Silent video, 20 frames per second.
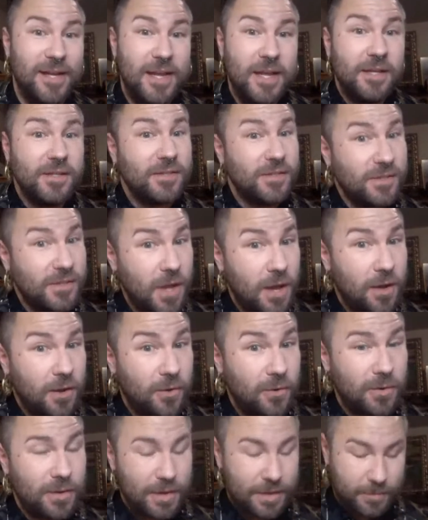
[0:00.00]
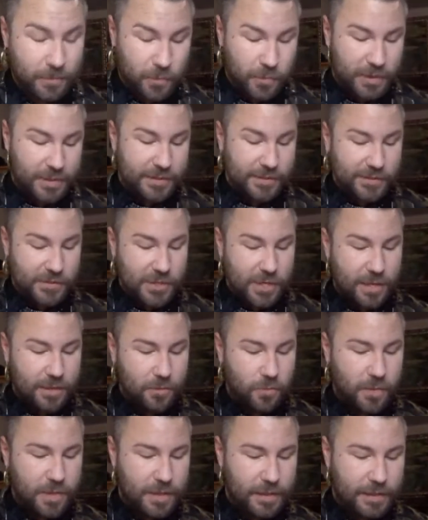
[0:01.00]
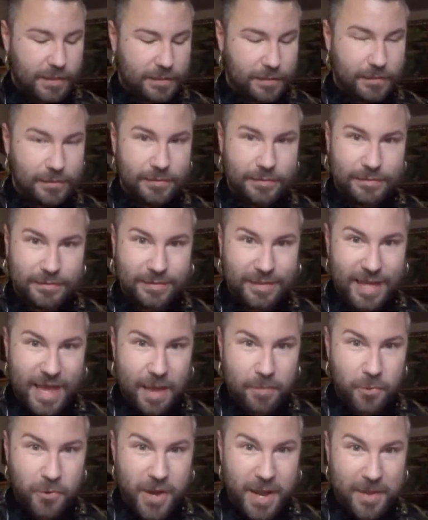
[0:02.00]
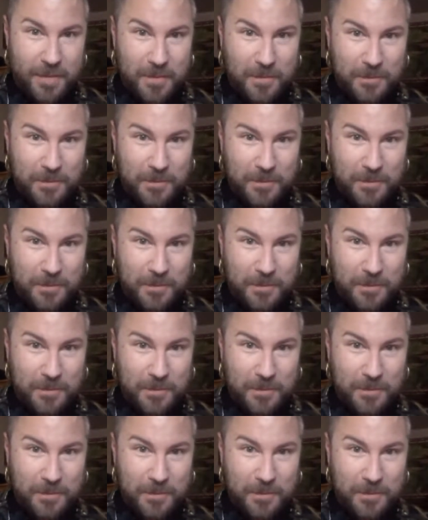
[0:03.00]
So I'm going to start with a little cabaret.